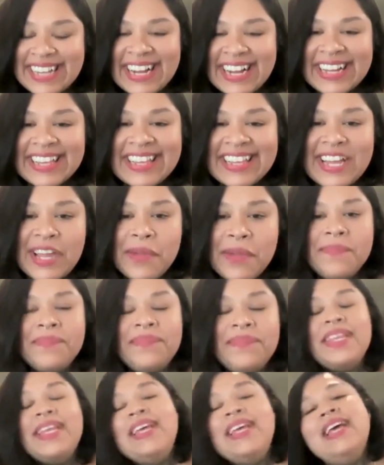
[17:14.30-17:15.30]
Exactly.
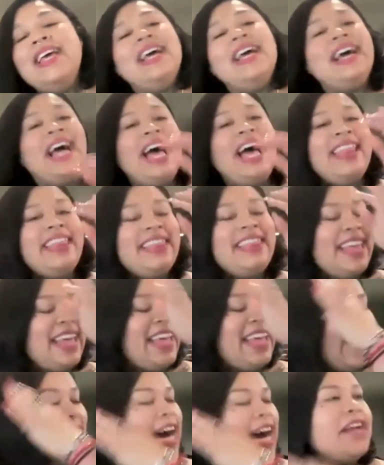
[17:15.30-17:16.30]
And
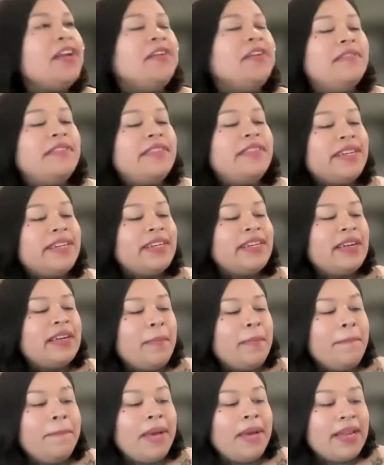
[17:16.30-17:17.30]
then out of
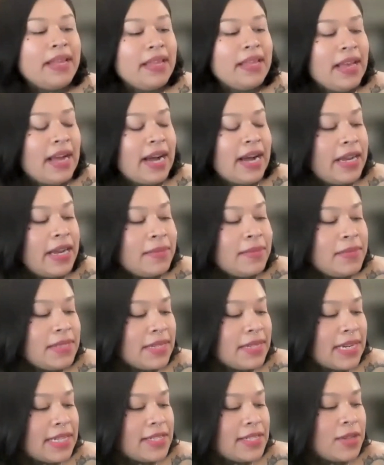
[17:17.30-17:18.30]
the many
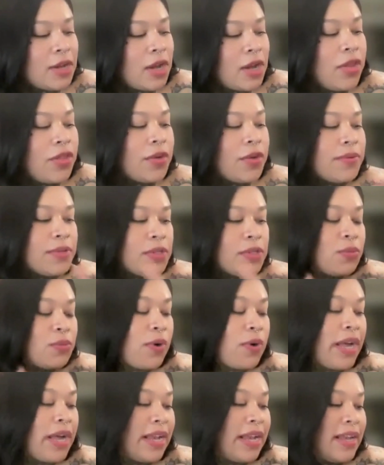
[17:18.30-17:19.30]
items that I saw, there was
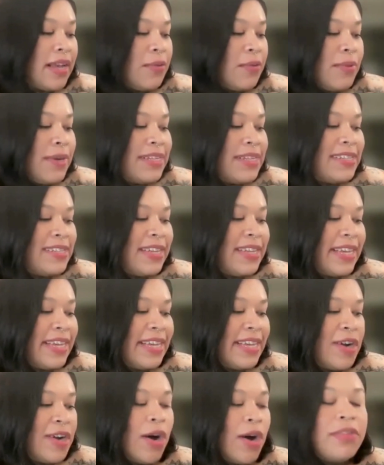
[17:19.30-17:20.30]
one which
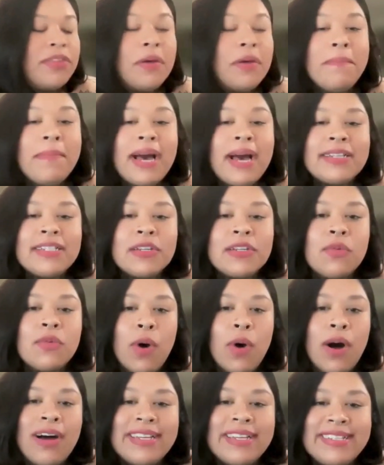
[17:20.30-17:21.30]
they called them magic
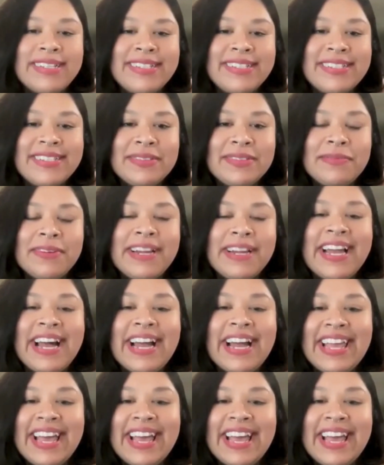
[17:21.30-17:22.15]
wands, right?